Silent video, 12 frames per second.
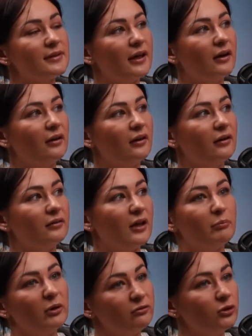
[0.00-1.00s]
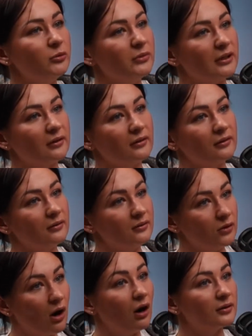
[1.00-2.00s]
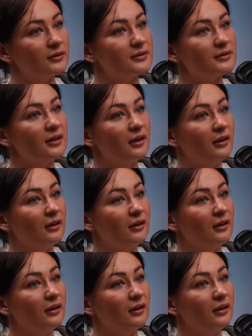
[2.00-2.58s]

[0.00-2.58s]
they're performing dogs.